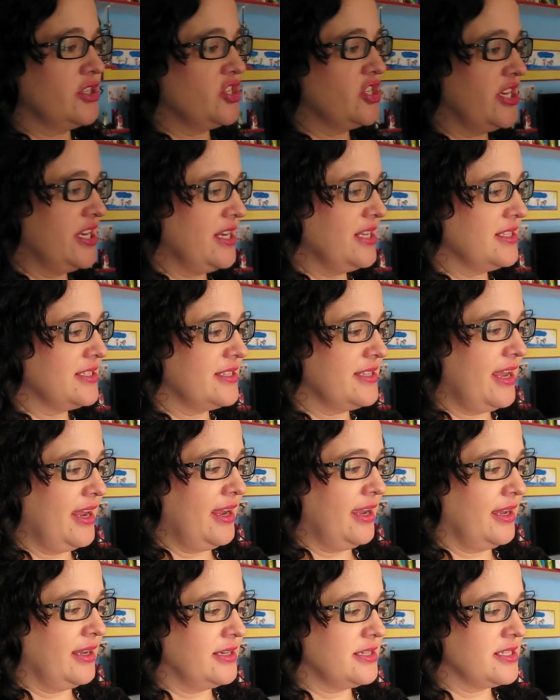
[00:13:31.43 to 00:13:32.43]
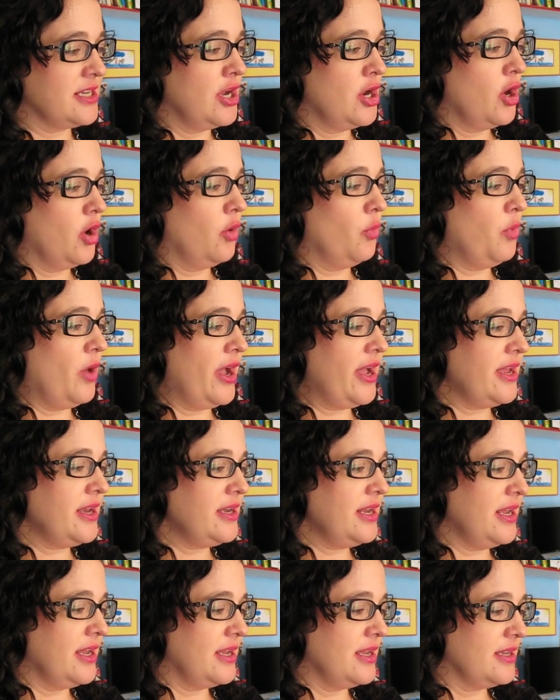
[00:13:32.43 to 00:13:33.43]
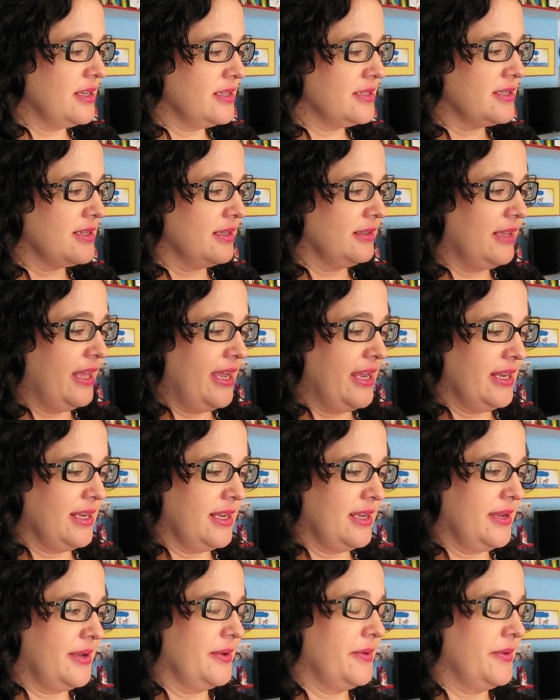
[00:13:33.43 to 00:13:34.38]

sheets and one is like,